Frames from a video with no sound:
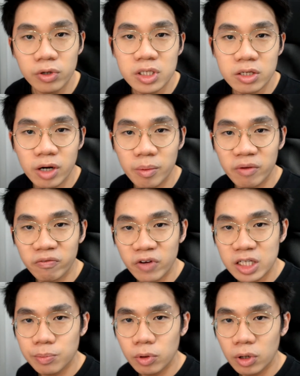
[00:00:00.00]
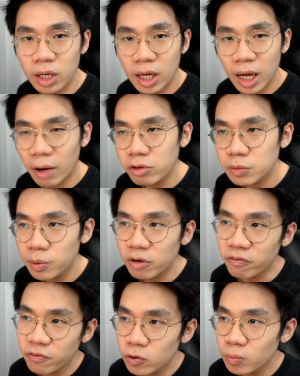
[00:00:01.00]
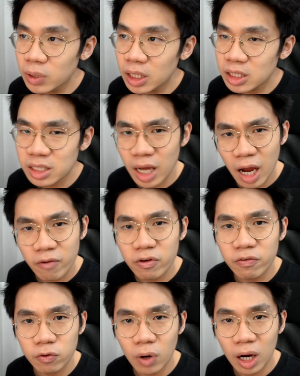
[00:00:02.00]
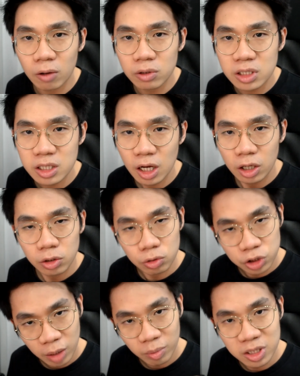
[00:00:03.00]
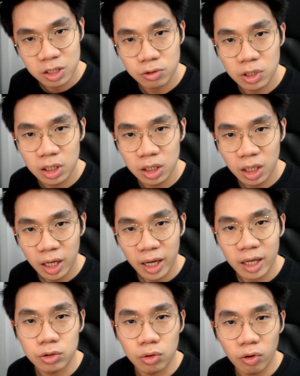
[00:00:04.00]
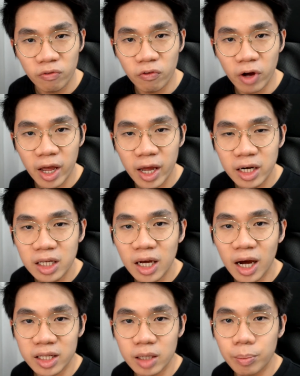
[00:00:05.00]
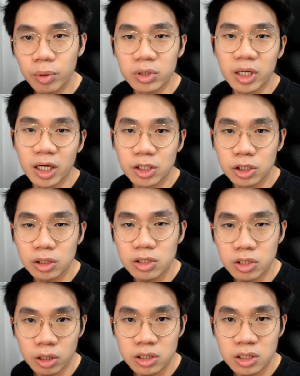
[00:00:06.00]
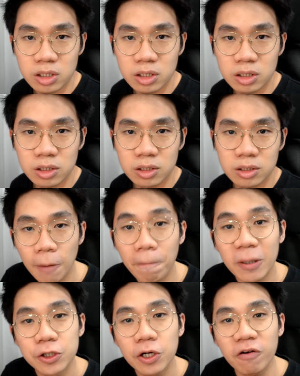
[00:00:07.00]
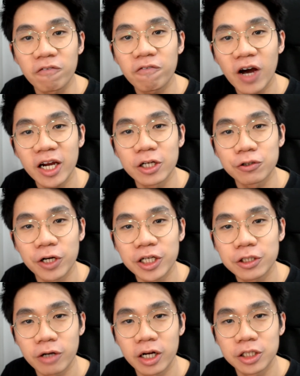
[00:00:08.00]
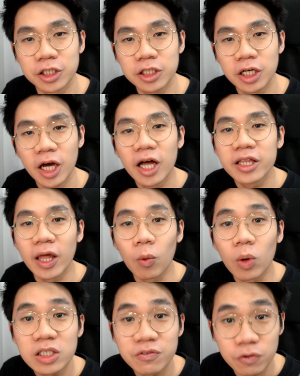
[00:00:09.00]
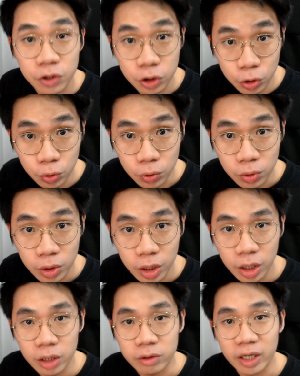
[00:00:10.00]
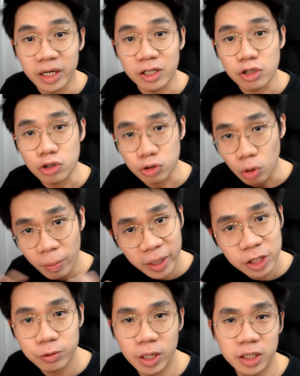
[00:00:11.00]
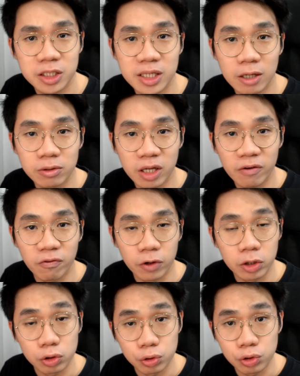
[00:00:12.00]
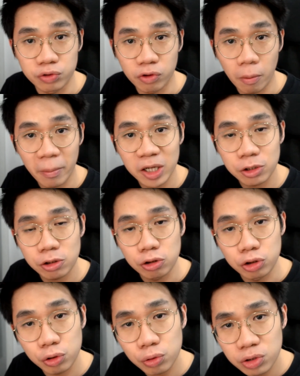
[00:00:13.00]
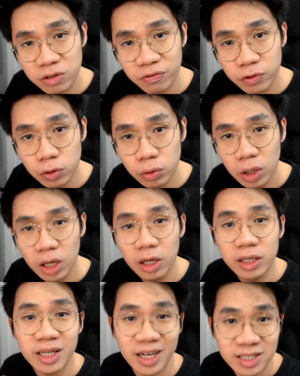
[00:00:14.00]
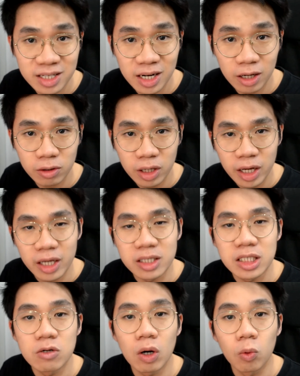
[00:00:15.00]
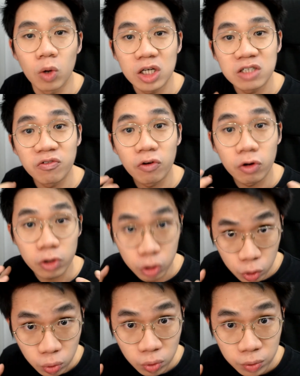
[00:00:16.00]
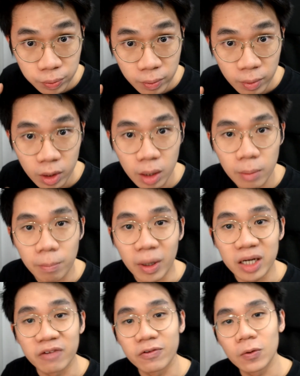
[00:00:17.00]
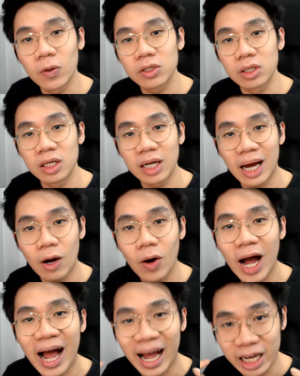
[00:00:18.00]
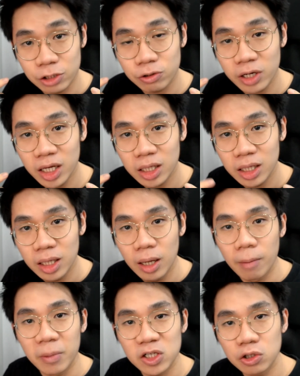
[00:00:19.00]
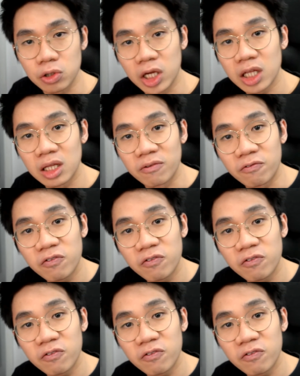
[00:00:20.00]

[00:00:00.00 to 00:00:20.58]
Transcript: through Instagram and Facebook, I will spend a few minutes every few hours to check my screener and to look for any other potential stocks. But you got to find a trading strategy that works for you, right? There's so many strategies out there for you to choose from. Make sure you choose a few, test it out, and see what works for you. But if you want to learn how I trade, make sure you hit the